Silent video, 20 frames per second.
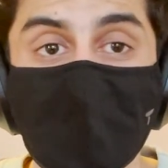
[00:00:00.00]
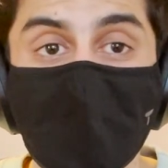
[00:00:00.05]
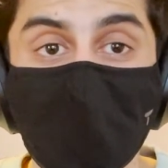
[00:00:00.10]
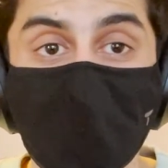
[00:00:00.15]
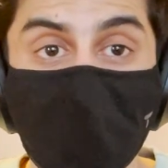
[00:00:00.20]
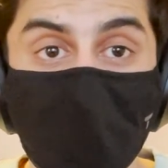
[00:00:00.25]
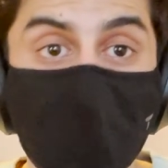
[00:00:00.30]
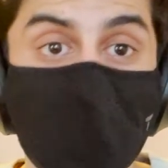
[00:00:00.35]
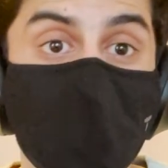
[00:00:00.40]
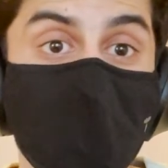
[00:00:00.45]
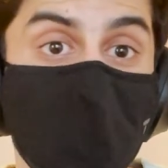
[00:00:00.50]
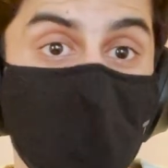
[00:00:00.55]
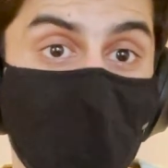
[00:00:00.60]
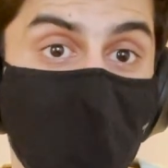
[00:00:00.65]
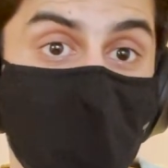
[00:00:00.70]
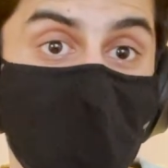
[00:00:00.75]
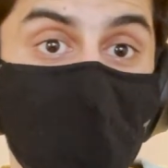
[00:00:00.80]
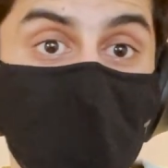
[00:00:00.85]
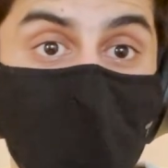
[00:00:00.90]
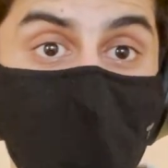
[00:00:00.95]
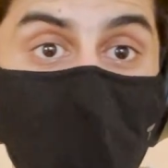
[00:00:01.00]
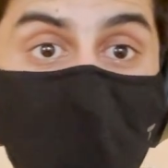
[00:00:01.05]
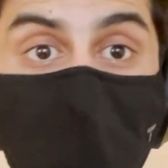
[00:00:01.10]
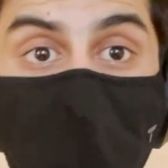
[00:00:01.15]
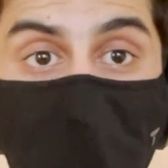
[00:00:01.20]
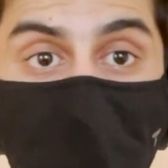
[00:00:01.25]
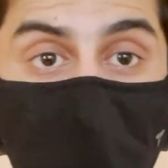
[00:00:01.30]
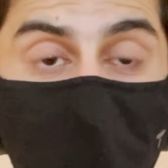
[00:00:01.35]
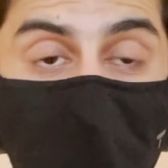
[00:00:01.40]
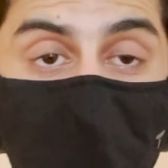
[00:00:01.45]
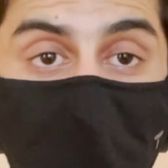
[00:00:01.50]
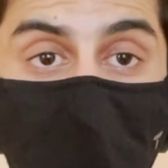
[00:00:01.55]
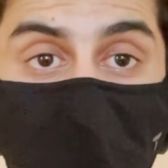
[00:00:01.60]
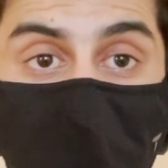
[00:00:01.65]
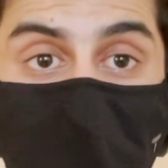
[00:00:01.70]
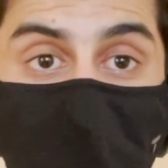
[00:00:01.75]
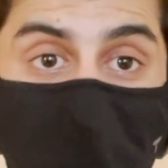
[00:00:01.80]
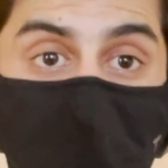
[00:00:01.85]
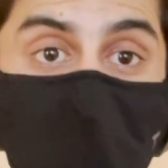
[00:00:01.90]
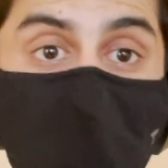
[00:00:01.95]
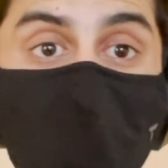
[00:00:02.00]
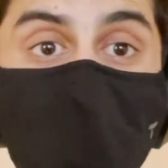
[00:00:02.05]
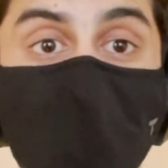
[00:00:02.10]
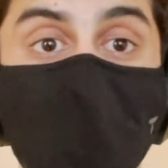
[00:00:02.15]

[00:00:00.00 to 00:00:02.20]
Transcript: which is big, especially